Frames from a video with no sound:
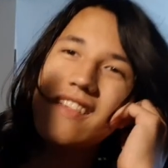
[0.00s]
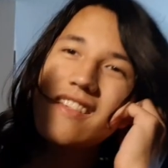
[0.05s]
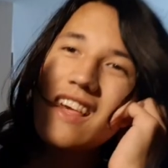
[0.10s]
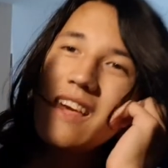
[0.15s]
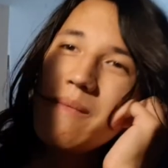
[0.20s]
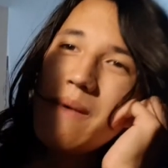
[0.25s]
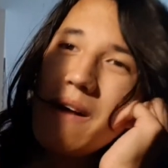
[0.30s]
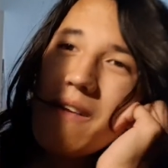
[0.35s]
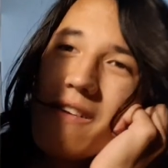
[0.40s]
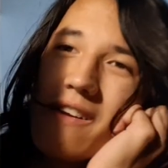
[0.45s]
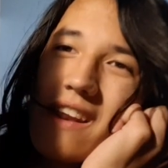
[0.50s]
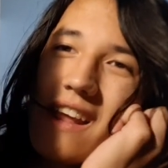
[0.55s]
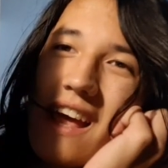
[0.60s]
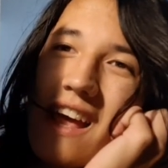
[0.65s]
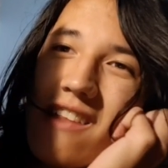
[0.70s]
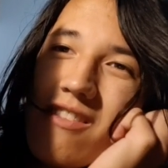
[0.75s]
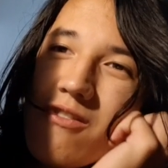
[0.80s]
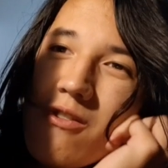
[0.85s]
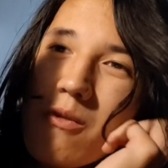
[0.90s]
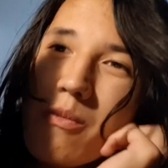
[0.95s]
came out on
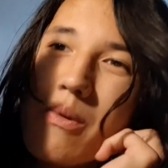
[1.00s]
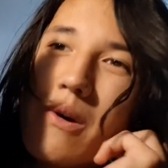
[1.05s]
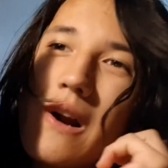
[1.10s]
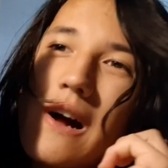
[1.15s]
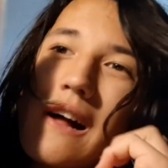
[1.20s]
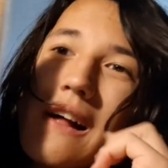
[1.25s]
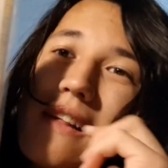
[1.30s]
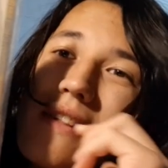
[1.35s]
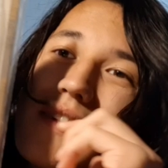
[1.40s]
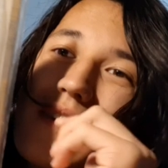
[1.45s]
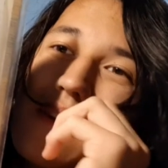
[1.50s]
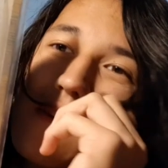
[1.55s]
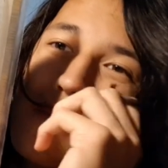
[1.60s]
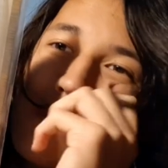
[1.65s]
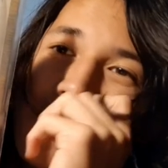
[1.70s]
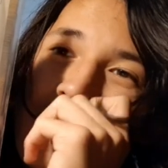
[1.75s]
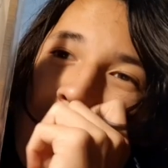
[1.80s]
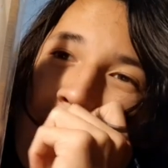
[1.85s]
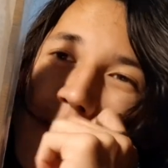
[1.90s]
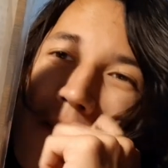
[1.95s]
Enterprise,
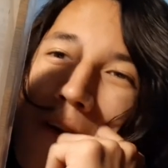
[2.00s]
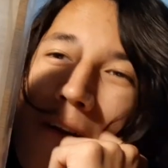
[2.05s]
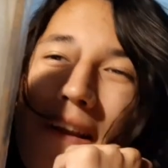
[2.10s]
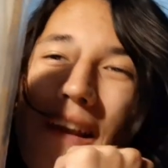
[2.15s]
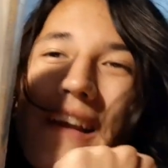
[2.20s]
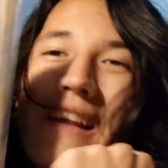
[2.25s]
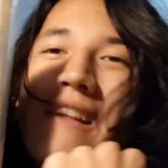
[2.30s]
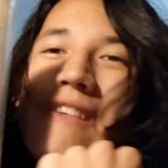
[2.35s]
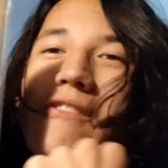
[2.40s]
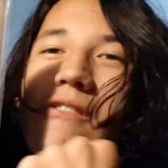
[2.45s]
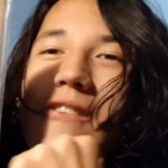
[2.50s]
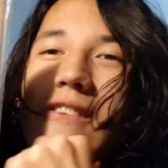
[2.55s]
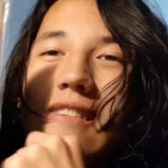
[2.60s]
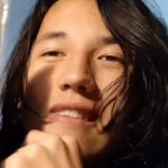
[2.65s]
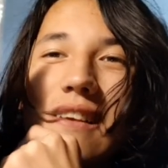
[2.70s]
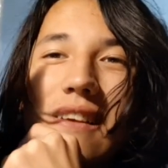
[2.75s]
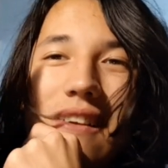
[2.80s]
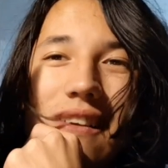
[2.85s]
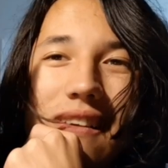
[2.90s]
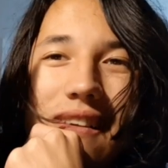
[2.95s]
which is very
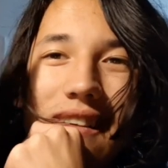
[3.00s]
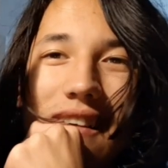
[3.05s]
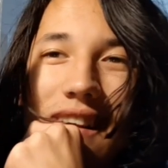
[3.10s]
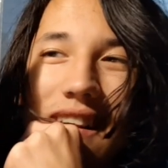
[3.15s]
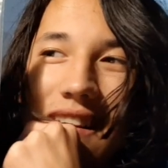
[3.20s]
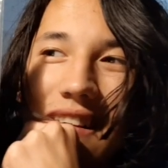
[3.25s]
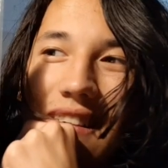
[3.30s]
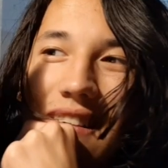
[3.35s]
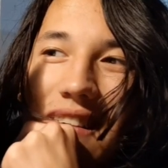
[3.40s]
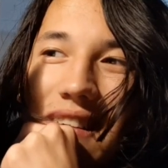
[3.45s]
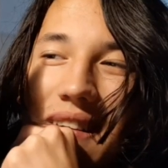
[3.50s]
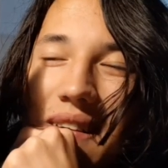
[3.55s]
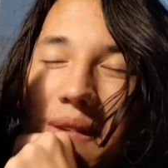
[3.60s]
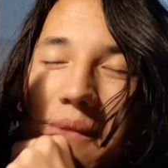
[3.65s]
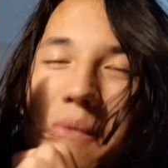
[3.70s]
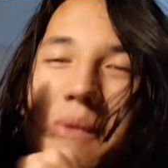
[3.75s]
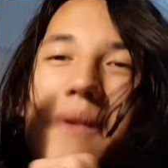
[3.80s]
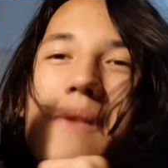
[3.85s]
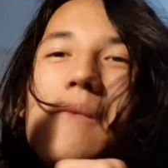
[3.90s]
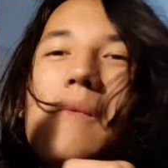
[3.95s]
interesting, because
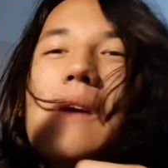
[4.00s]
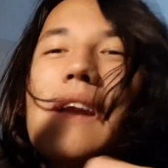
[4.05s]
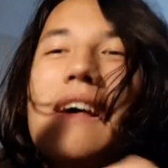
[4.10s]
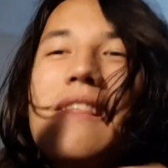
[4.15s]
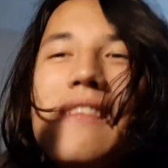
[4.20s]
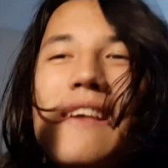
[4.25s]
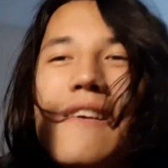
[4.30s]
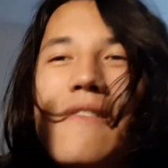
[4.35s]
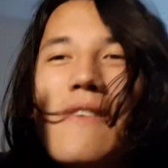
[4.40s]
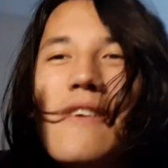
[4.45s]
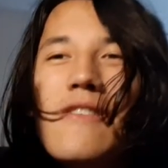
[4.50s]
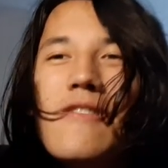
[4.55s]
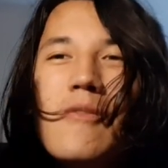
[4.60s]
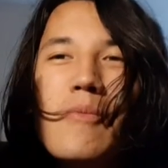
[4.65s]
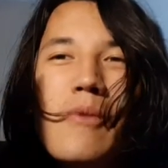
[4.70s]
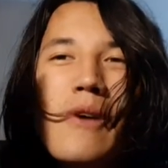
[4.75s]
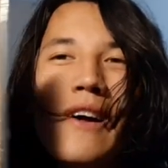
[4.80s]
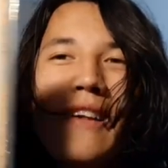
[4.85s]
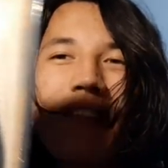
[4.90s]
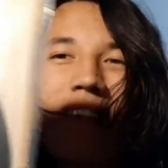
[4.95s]
when I think of
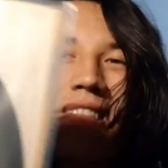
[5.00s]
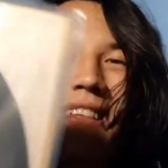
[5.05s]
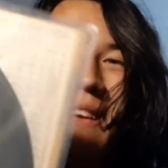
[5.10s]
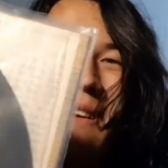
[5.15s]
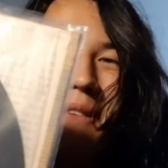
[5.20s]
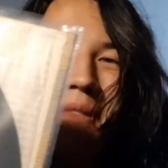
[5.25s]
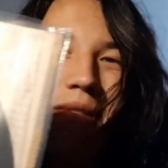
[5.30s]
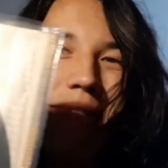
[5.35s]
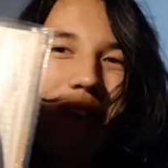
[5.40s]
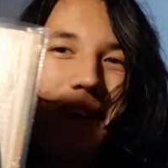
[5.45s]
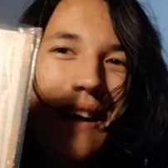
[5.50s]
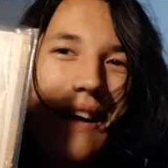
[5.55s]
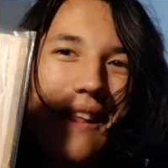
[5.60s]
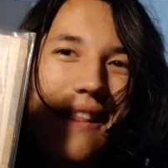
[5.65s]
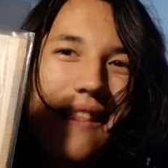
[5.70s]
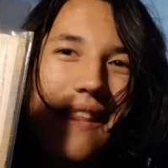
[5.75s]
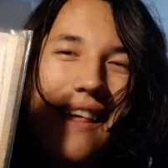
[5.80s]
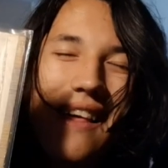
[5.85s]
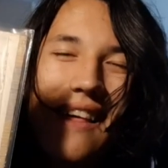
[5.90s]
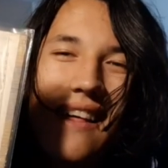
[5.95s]
Enterprise, I think of
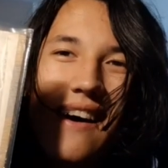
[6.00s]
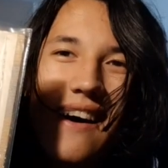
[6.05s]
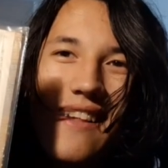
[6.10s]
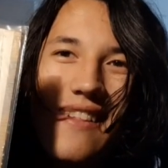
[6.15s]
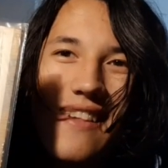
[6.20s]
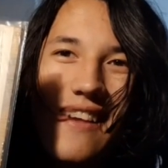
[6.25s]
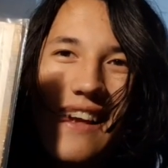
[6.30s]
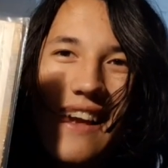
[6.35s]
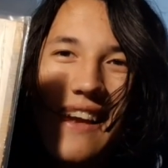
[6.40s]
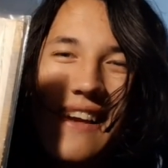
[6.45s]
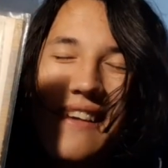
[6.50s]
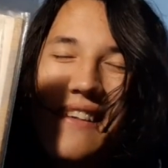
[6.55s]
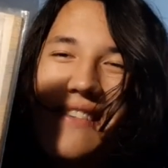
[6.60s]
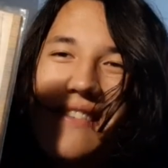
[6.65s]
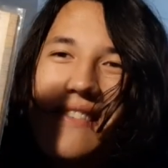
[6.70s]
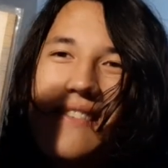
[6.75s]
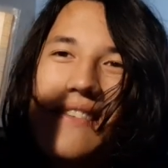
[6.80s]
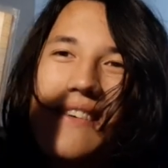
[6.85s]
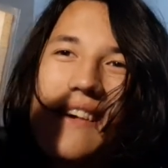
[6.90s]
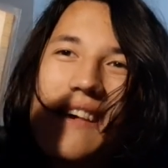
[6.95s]
like Isaac
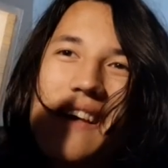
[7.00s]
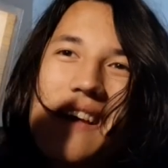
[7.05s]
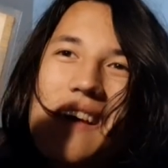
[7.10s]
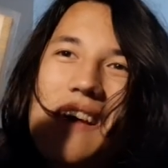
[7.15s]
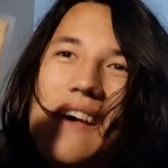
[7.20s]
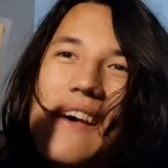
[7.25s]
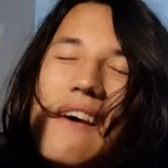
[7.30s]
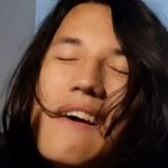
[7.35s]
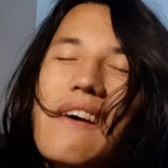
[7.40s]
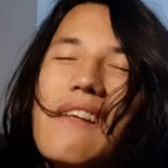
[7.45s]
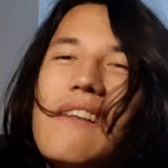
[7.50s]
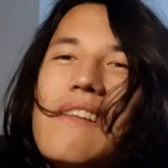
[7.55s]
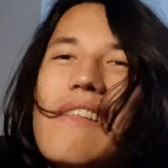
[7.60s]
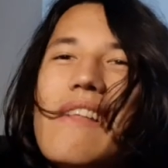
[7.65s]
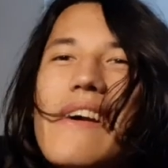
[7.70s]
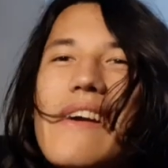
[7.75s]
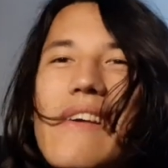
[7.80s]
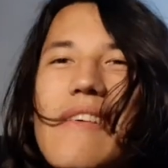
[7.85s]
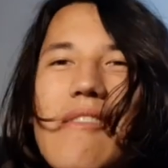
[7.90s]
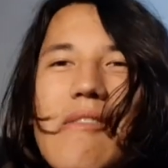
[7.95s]
Hayes and
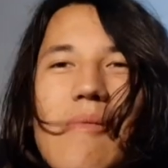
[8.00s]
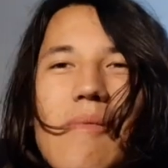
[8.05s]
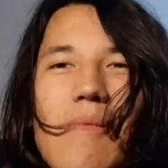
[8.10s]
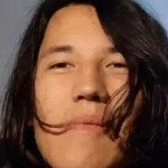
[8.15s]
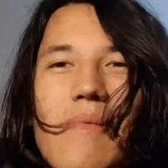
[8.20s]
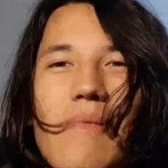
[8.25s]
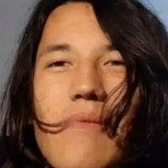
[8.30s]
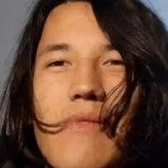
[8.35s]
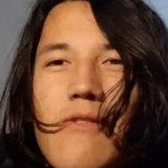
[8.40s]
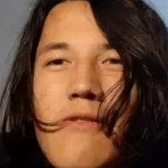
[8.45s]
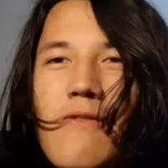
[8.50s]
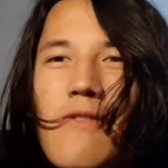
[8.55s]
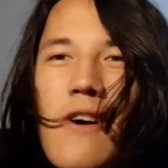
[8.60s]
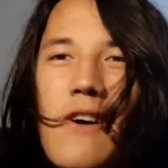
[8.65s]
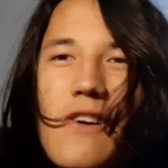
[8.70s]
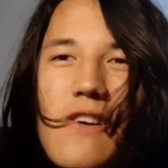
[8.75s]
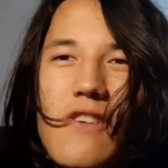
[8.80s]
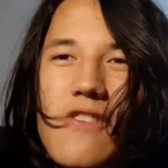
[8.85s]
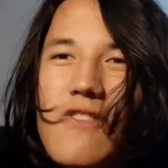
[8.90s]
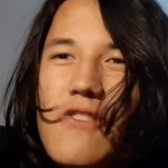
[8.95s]
like
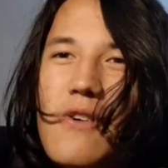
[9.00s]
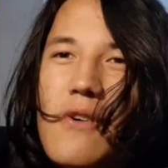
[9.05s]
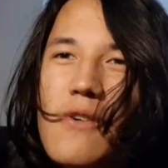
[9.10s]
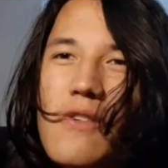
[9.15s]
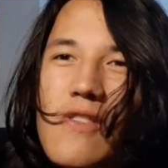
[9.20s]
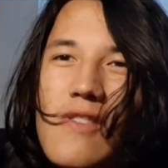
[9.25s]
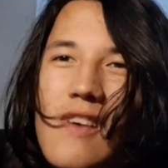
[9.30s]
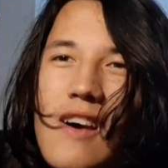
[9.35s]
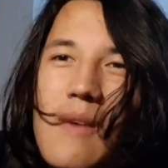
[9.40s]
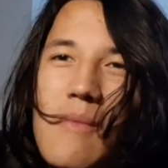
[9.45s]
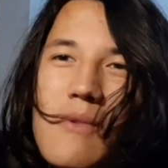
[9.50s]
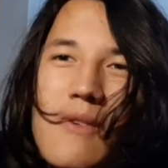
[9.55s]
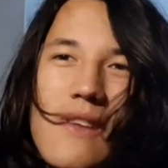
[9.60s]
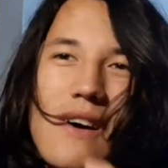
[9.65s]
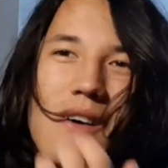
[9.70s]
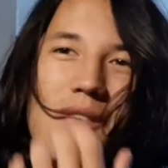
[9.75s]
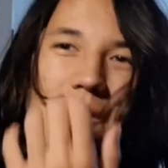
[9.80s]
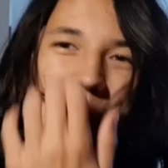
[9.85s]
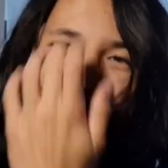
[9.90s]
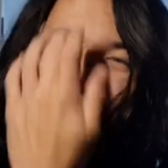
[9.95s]
funk soul type
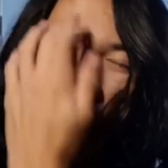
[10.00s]
stuff.